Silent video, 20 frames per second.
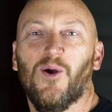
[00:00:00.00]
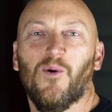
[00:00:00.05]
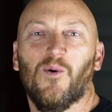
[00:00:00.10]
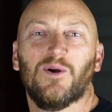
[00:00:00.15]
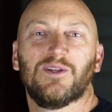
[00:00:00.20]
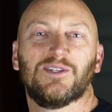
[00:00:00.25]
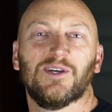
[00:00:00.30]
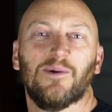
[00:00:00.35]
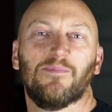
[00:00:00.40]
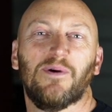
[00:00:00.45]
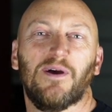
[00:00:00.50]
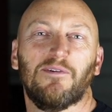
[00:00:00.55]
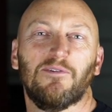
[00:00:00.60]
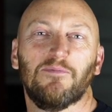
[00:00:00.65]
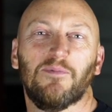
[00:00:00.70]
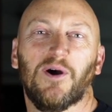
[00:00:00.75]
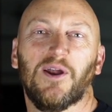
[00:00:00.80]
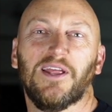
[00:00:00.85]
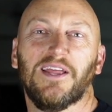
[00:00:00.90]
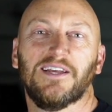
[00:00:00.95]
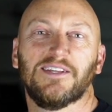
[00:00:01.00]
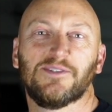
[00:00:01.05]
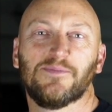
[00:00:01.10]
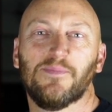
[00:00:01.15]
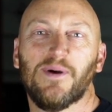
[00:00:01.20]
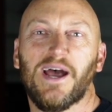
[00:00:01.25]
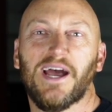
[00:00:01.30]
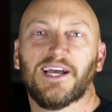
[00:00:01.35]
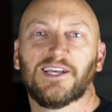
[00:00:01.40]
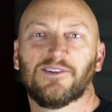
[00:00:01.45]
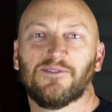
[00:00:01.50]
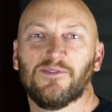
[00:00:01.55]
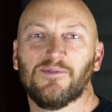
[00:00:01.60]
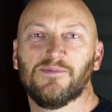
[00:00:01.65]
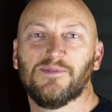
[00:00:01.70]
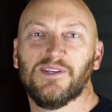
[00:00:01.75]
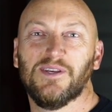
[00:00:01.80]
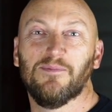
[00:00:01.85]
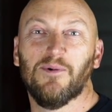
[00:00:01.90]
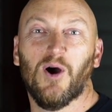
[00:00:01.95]
What's up, everybody? It's Max
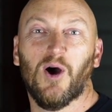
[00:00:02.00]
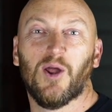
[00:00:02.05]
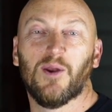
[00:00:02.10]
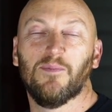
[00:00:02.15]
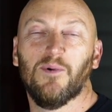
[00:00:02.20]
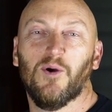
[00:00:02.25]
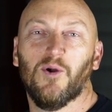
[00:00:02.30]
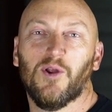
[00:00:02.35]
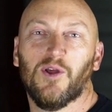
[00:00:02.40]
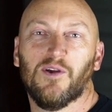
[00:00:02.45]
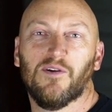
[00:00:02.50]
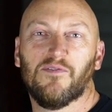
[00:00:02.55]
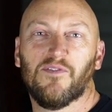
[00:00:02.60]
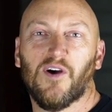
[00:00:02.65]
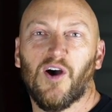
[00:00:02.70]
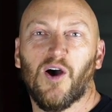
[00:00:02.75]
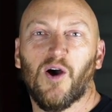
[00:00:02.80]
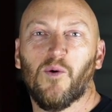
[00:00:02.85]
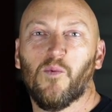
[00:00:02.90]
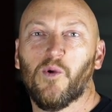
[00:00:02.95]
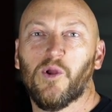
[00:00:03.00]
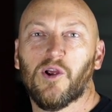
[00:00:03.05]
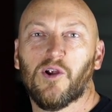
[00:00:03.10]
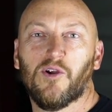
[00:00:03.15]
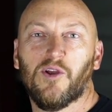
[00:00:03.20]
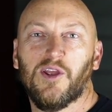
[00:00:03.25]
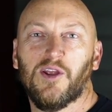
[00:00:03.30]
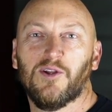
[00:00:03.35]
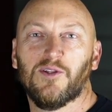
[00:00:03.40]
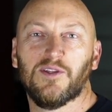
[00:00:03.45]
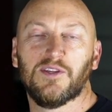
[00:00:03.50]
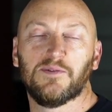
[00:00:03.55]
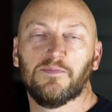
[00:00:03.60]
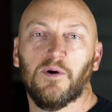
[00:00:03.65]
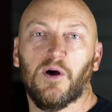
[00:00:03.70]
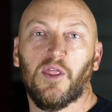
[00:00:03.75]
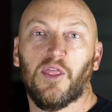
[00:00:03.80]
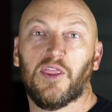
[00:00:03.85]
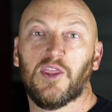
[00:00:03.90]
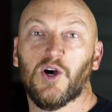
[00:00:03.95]
from Zima Automotive. We are here this
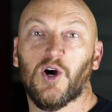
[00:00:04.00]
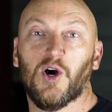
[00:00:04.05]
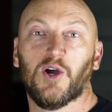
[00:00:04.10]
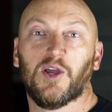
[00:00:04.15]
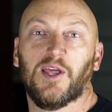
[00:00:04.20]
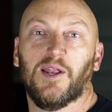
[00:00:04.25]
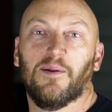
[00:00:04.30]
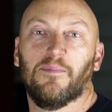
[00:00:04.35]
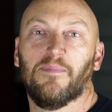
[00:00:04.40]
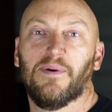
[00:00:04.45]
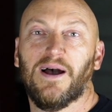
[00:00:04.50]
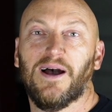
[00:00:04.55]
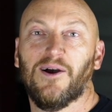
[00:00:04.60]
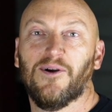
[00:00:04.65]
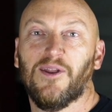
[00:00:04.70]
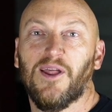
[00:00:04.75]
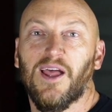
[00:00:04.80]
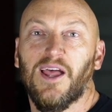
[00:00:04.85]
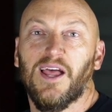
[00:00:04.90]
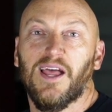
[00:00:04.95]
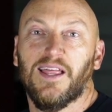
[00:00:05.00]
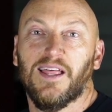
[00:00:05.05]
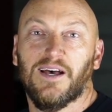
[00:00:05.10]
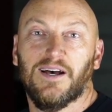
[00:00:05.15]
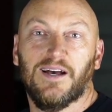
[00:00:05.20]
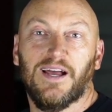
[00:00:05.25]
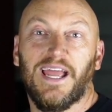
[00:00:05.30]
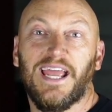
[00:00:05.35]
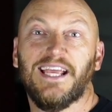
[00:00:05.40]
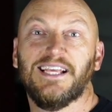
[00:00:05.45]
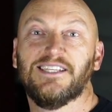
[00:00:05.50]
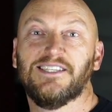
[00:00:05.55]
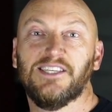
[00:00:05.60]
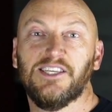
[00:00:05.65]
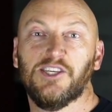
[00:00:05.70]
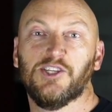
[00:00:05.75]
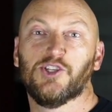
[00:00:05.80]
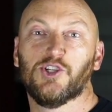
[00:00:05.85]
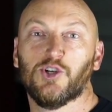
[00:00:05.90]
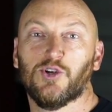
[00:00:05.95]
month talking about
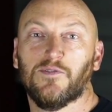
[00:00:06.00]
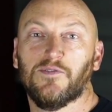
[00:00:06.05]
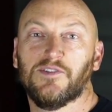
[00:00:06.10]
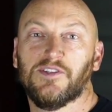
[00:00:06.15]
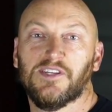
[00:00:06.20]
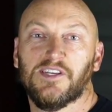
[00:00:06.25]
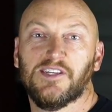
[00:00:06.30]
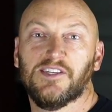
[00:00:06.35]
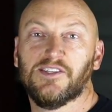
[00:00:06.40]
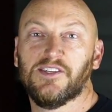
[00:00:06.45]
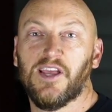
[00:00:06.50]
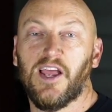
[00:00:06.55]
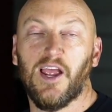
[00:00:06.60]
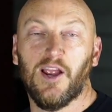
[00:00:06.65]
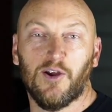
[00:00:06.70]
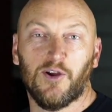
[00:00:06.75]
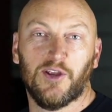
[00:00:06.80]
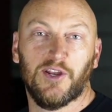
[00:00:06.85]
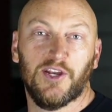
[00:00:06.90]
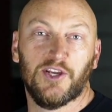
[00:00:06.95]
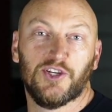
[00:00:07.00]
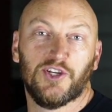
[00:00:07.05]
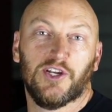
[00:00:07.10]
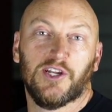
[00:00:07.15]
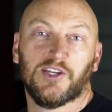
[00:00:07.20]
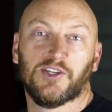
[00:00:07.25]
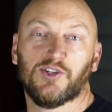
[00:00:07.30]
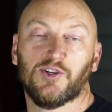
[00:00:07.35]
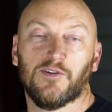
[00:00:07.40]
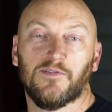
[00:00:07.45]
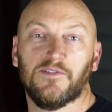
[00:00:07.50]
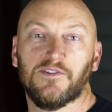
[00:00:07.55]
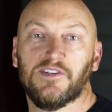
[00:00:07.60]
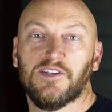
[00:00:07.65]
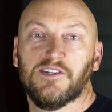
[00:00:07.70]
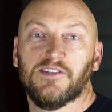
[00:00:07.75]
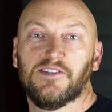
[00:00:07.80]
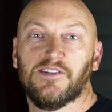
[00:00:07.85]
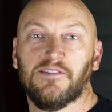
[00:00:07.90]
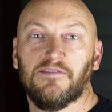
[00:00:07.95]
AC services, air conditioning
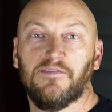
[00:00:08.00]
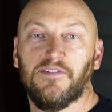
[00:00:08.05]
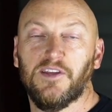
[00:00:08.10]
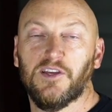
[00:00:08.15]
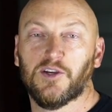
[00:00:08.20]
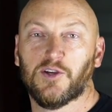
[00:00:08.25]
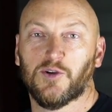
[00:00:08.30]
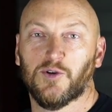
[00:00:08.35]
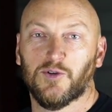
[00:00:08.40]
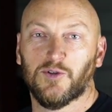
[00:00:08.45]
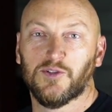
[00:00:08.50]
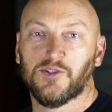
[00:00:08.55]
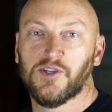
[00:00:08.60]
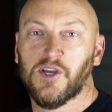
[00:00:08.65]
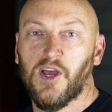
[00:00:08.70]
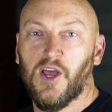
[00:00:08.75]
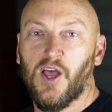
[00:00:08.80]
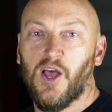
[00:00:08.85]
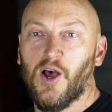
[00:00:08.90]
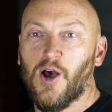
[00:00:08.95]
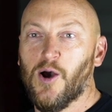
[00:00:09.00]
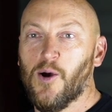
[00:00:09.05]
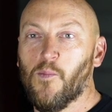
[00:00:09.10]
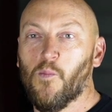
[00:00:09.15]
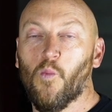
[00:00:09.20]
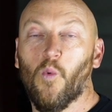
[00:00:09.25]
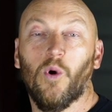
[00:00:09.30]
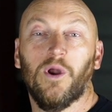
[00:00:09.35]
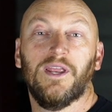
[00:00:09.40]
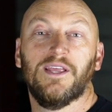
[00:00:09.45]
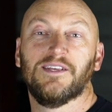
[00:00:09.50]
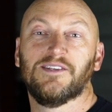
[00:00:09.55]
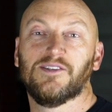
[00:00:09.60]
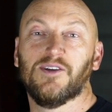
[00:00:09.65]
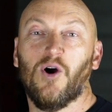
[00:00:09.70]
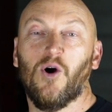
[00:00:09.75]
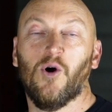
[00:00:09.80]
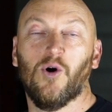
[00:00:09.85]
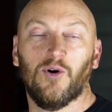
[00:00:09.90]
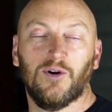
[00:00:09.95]
services in vehicles. What is
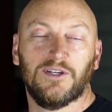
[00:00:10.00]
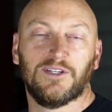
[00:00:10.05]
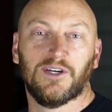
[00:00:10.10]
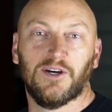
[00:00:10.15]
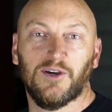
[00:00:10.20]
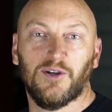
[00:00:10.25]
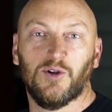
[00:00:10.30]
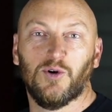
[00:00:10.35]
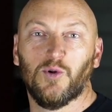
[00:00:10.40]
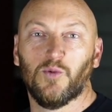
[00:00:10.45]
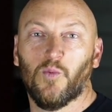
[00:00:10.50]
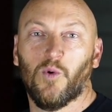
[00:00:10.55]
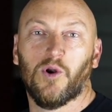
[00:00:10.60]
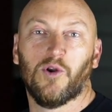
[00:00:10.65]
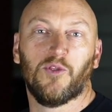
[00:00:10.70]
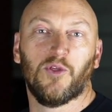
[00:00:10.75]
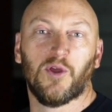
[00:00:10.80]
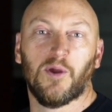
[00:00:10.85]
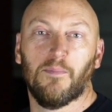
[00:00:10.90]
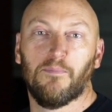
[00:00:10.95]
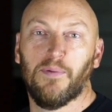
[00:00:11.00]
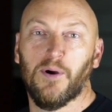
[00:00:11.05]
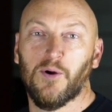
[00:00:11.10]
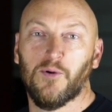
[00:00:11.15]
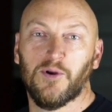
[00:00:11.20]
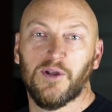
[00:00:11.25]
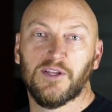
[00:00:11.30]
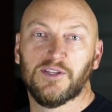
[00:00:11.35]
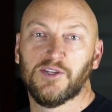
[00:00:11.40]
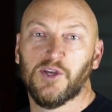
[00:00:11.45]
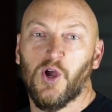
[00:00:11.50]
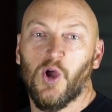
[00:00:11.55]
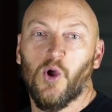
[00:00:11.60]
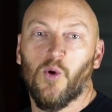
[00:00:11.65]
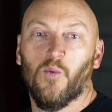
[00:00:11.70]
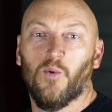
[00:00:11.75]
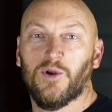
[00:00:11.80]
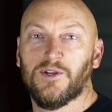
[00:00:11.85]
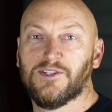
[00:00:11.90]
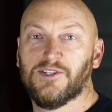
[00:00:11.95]
all entitled? What are the components?
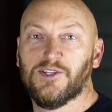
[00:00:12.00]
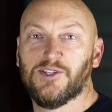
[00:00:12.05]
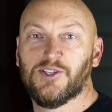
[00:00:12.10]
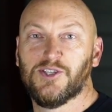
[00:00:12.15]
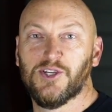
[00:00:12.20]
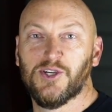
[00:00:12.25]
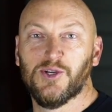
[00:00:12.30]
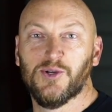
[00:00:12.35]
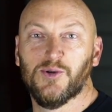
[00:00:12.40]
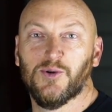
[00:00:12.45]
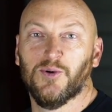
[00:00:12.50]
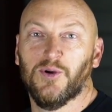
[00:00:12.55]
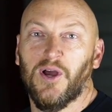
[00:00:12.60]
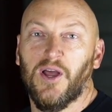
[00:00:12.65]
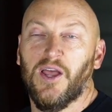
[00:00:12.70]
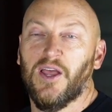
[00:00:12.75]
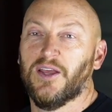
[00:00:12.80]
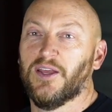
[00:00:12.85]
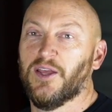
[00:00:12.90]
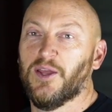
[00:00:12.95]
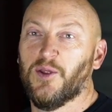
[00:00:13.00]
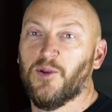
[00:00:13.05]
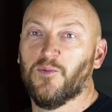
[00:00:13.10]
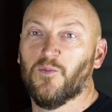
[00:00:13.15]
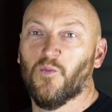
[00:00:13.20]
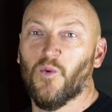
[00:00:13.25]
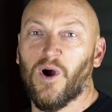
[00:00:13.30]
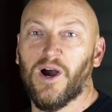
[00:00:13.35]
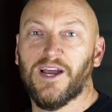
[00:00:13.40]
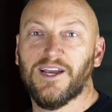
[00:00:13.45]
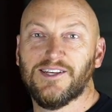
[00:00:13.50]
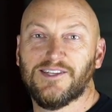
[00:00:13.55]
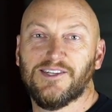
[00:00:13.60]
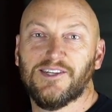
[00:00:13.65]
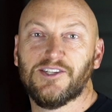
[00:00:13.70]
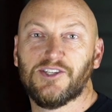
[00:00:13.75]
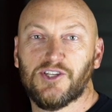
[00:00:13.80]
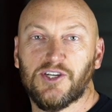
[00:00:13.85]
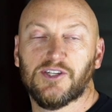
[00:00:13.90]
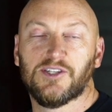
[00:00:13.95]
What does it do? And why is
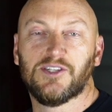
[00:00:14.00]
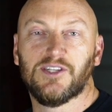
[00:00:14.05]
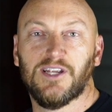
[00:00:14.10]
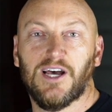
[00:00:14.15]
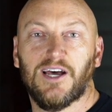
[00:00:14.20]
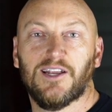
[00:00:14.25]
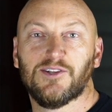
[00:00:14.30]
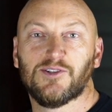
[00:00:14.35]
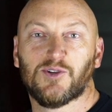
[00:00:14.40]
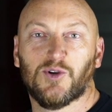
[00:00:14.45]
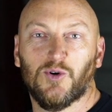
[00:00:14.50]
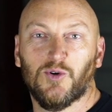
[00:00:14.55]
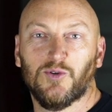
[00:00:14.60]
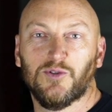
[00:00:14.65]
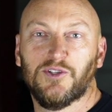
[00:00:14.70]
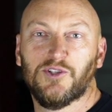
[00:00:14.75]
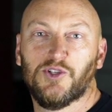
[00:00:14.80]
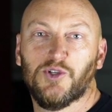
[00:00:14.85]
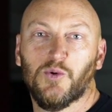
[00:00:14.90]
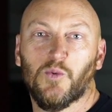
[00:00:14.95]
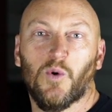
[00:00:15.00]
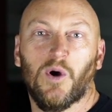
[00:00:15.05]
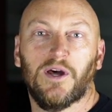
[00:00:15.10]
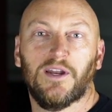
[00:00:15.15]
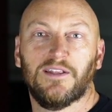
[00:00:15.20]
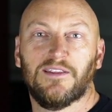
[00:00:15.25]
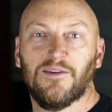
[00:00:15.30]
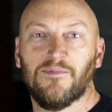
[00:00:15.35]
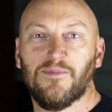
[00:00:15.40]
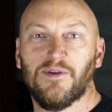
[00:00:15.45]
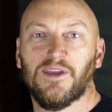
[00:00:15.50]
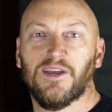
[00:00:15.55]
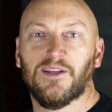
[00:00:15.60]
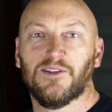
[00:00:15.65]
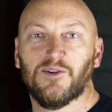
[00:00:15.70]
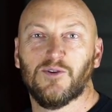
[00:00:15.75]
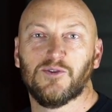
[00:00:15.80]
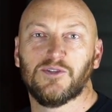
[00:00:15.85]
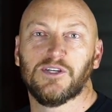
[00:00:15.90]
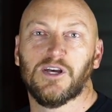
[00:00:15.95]
it just not as cold as you want it to be on
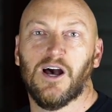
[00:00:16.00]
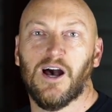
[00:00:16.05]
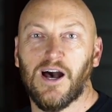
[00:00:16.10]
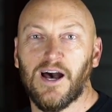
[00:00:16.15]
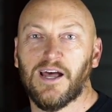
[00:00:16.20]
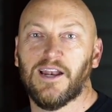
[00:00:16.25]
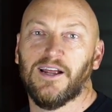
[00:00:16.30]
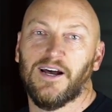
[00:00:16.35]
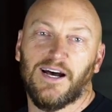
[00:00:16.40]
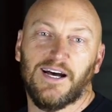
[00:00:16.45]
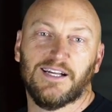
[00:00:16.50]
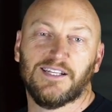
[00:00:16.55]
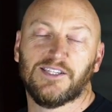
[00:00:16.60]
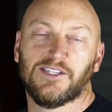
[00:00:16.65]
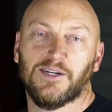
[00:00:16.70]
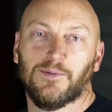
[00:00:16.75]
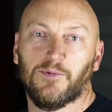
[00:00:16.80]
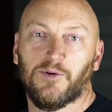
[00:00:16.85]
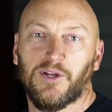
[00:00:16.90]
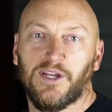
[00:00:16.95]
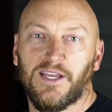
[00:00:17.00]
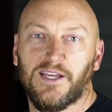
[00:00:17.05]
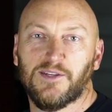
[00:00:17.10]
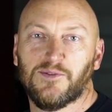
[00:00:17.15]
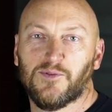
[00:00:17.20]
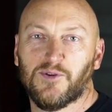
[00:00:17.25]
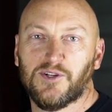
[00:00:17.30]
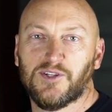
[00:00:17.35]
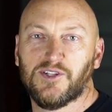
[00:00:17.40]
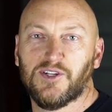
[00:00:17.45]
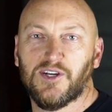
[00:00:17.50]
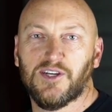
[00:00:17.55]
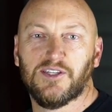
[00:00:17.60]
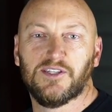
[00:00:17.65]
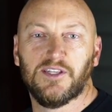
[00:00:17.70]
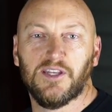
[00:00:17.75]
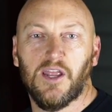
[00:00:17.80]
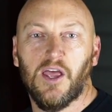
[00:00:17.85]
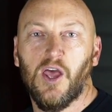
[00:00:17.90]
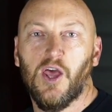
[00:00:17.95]
those hot summer days where it's
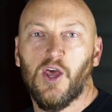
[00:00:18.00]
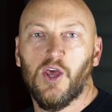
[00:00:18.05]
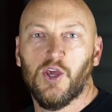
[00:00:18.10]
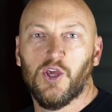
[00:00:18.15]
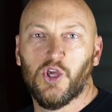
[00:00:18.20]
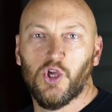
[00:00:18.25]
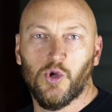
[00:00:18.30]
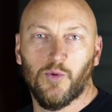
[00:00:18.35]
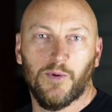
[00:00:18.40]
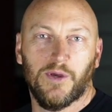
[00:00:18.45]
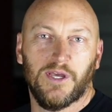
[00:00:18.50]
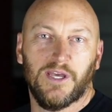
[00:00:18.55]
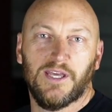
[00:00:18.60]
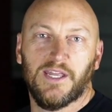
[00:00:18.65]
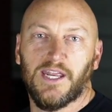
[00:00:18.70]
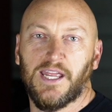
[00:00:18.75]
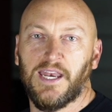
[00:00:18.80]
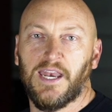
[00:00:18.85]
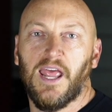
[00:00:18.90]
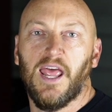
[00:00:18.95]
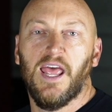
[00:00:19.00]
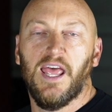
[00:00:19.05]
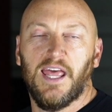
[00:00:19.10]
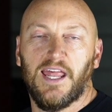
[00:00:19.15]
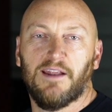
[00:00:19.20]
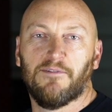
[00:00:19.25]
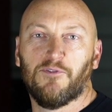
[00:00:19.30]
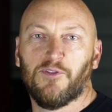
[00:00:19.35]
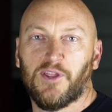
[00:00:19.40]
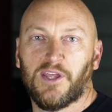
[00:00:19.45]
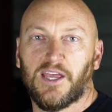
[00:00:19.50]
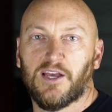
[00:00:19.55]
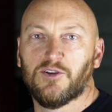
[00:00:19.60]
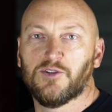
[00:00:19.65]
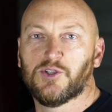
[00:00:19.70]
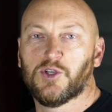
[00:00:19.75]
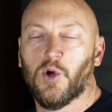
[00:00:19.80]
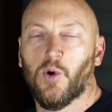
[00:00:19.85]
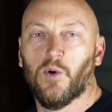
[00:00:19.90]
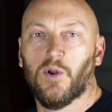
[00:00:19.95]
nice and humid and everything
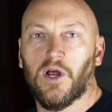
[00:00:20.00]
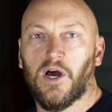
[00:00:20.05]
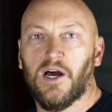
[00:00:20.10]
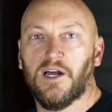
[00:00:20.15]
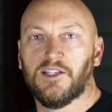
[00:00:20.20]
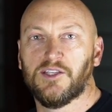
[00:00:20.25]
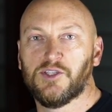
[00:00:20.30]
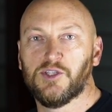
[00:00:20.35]
else going on?